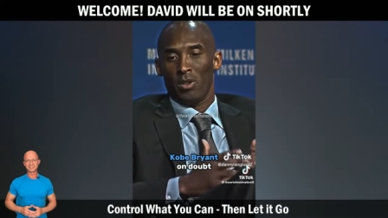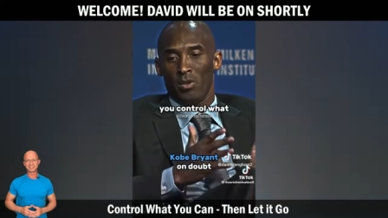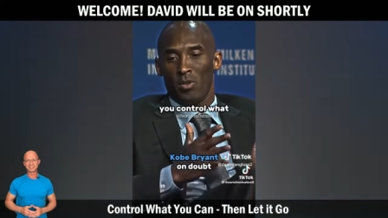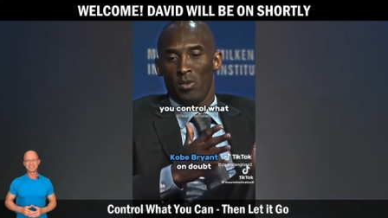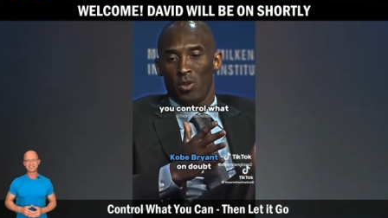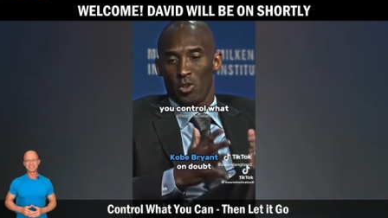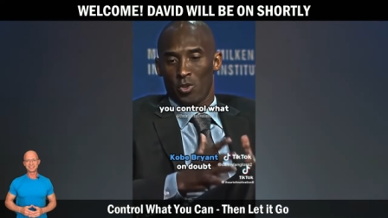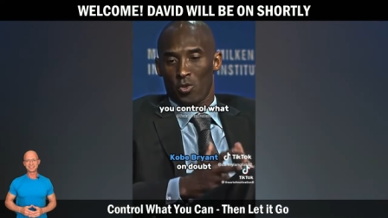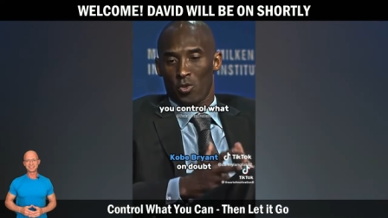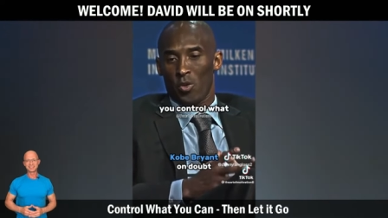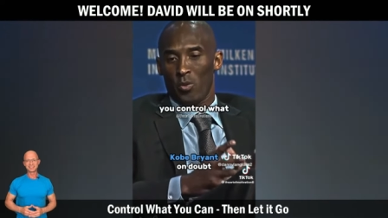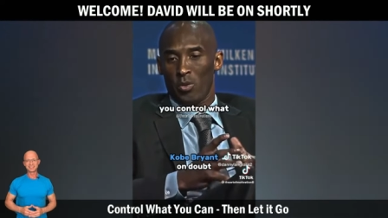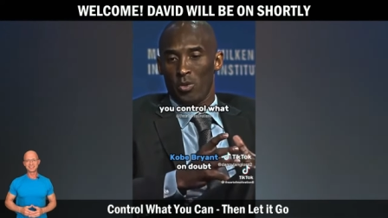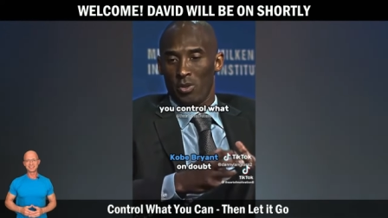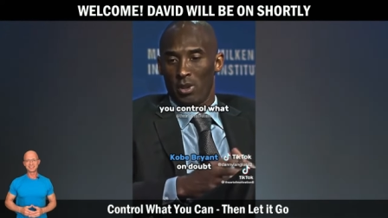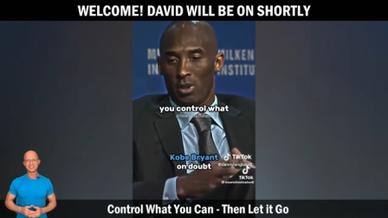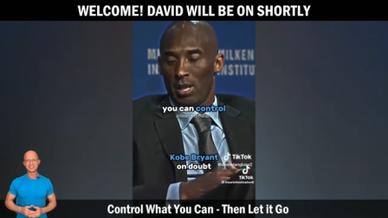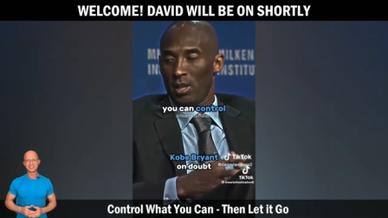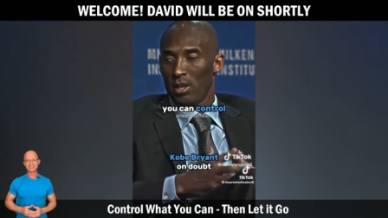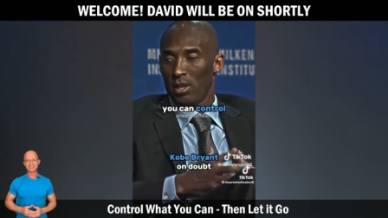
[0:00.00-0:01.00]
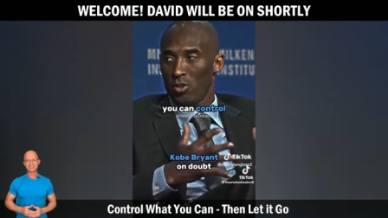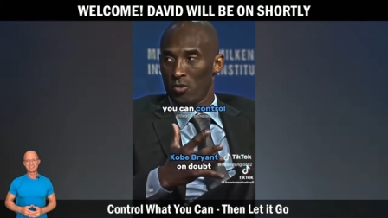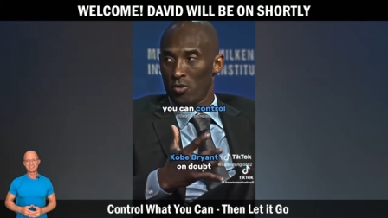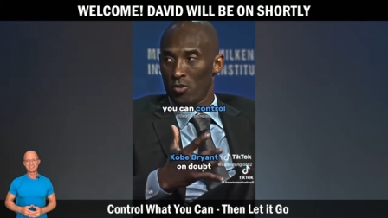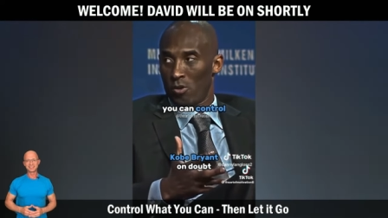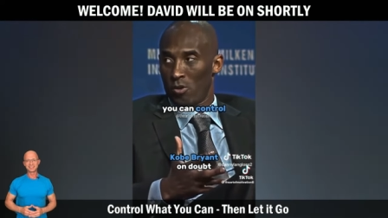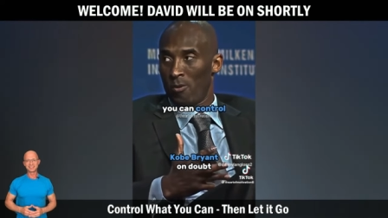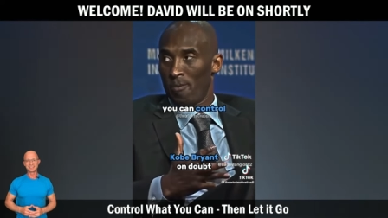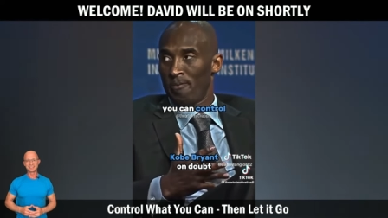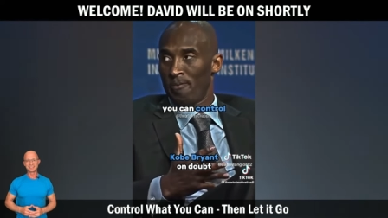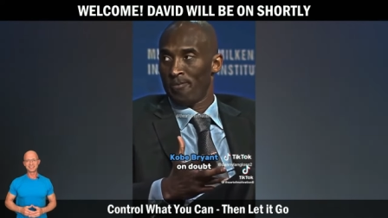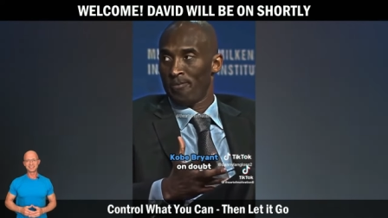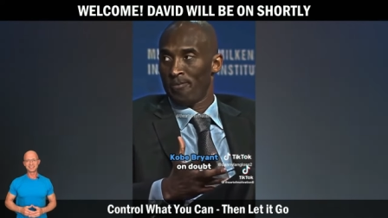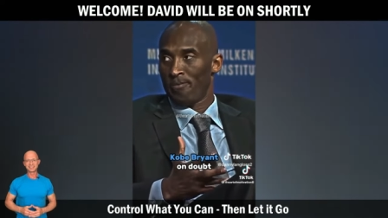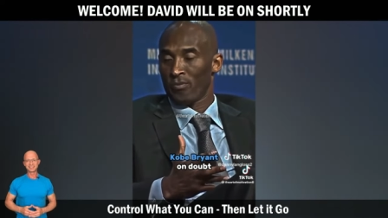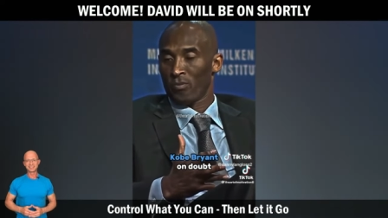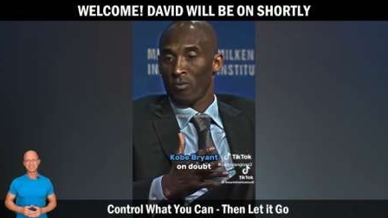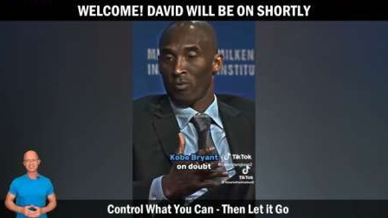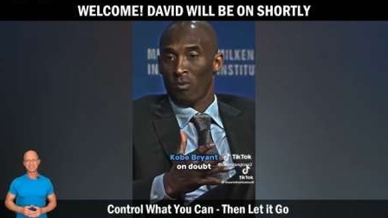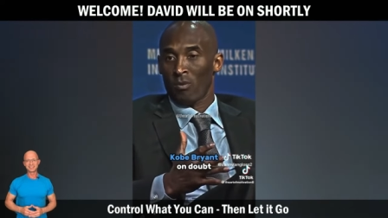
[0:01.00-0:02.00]
you control what you can't control,
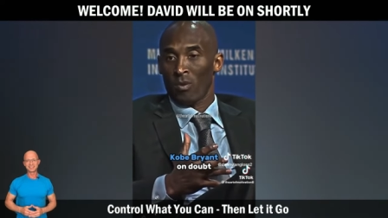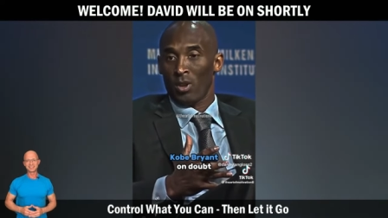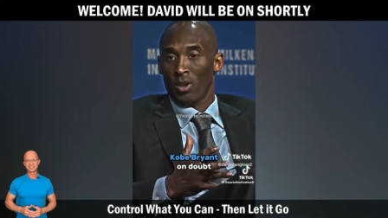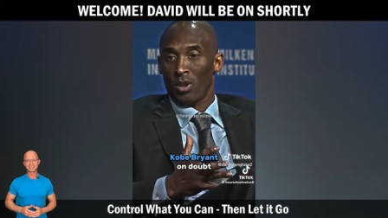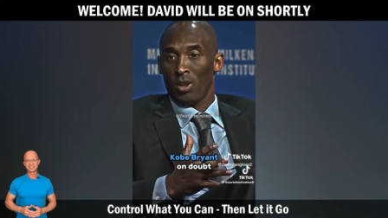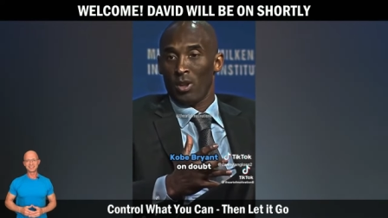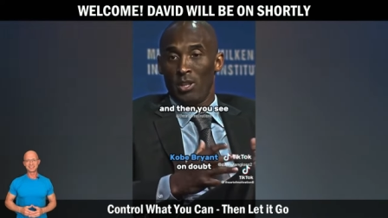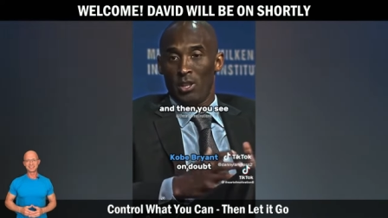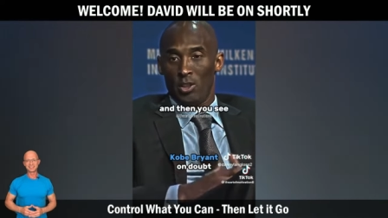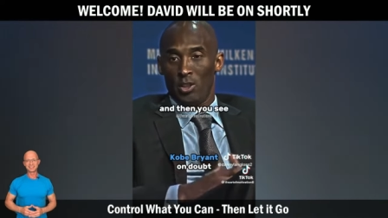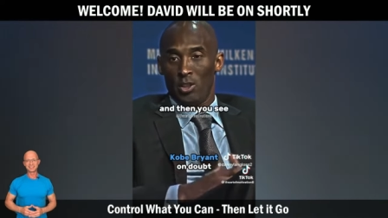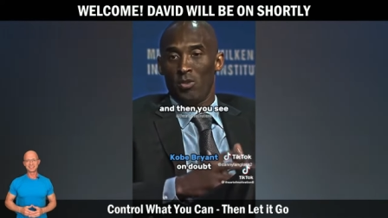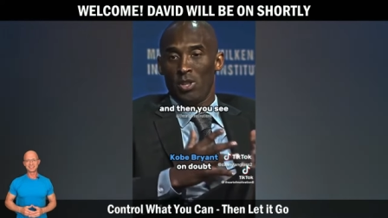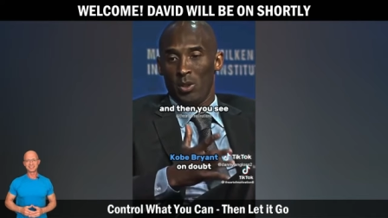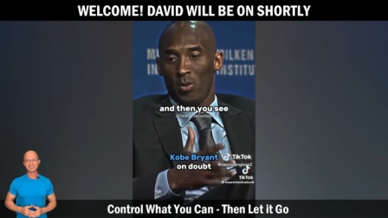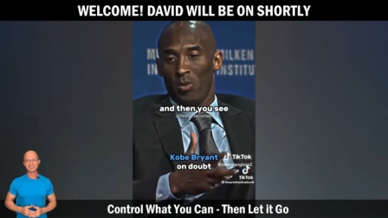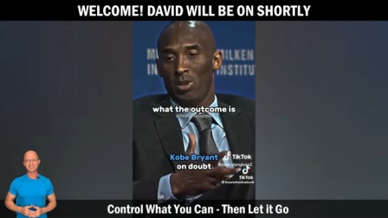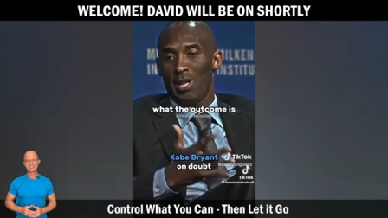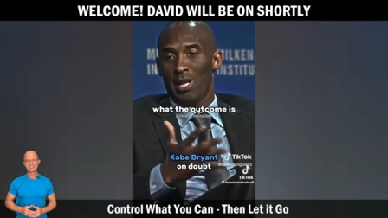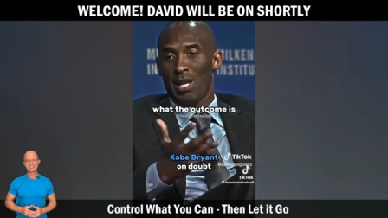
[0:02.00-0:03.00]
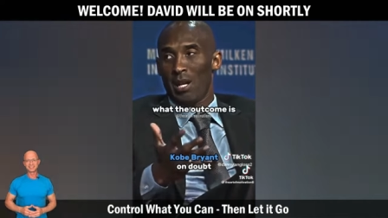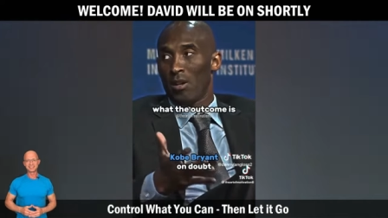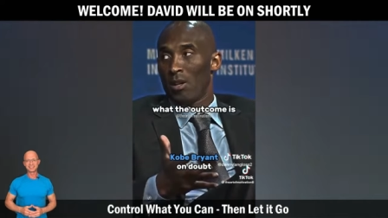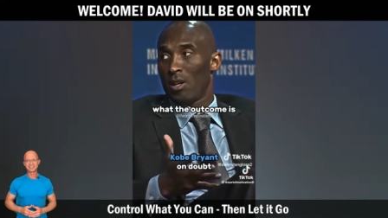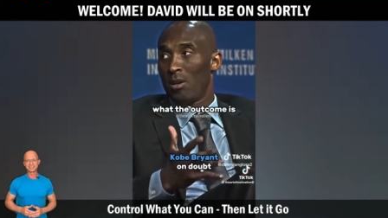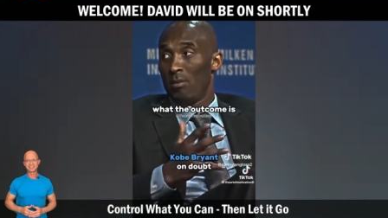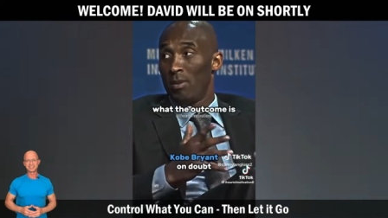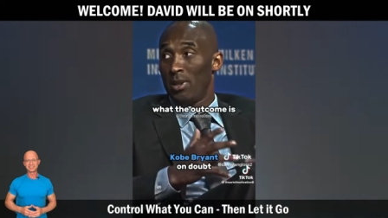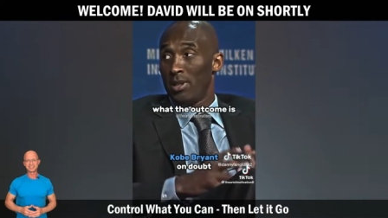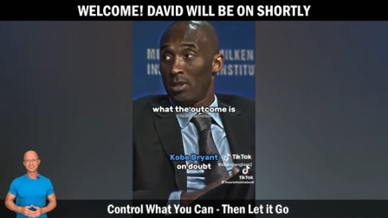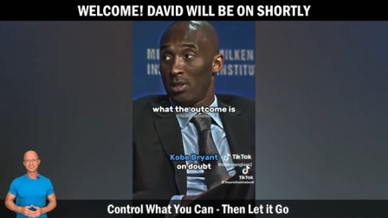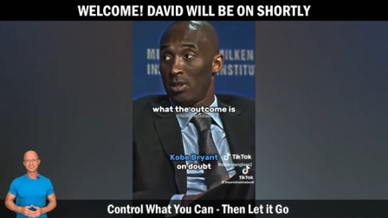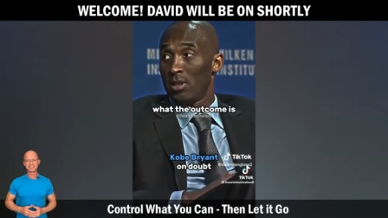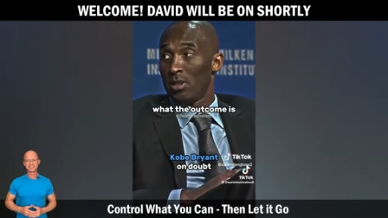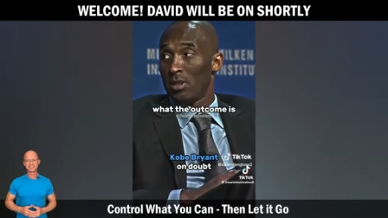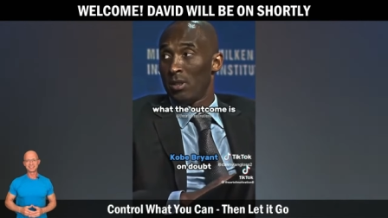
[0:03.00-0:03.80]
and then you see what the outcome is.